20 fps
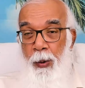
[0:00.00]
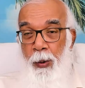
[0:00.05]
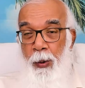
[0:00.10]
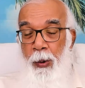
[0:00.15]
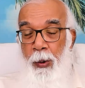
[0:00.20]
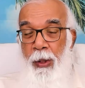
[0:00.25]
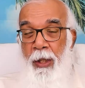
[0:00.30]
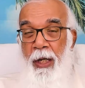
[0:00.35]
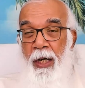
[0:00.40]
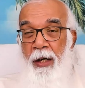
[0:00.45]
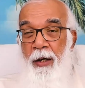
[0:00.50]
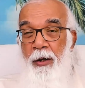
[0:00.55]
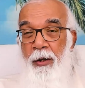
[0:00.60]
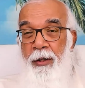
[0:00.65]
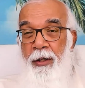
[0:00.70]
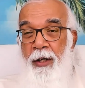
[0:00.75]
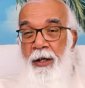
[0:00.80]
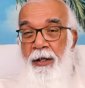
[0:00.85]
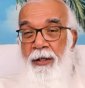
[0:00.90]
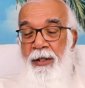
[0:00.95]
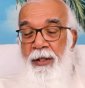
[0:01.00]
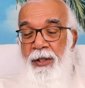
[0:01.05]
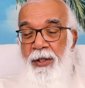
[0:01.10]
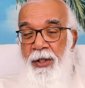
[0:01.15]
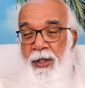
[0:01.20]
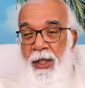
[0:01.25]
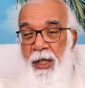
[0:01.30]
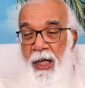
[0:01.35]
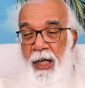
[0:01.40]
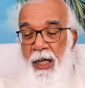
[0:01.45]
who cannot
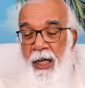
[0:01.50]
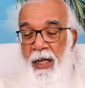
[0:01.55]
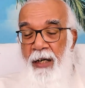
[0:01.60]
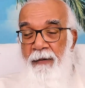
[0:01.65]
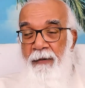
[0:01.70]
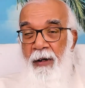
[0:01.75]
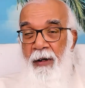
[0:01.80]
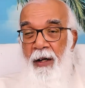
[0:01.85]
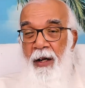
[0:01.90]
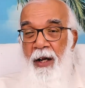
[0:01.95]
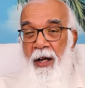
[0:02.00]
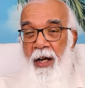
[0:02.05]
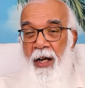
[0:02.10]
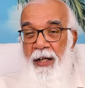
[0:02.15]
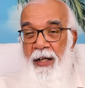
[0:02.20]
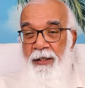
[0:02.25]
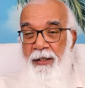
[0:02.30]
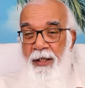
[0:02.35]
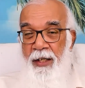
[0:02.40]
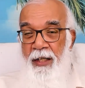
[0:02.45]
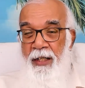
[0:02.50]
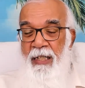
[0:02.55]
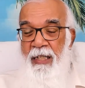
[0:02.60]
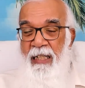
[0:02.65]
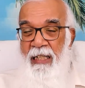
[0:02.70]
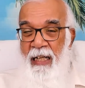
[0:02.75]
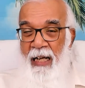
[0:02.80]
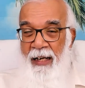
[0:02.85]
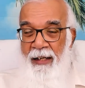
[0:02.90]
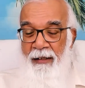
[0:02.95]
conceive has a
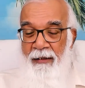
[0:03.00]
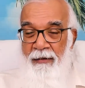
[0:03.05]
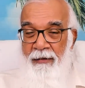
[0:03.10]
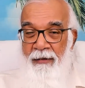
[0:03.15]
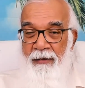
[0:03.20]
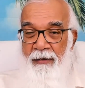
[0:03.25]
son.